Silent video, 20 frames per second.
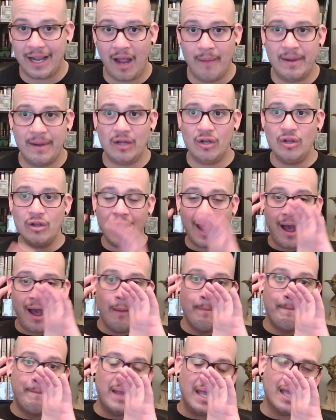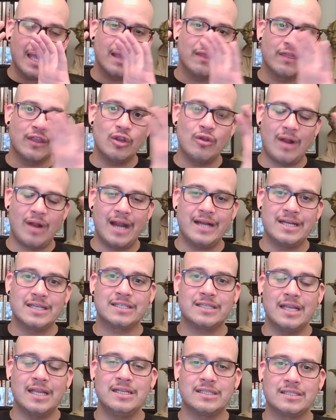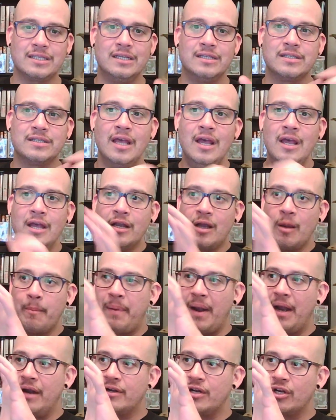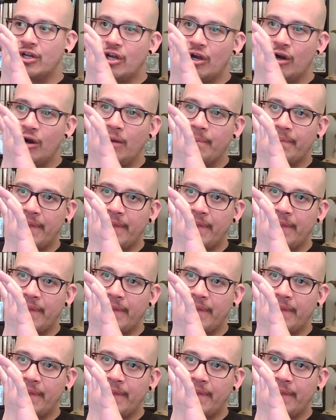I mean, look how big the United States is compared to Europe.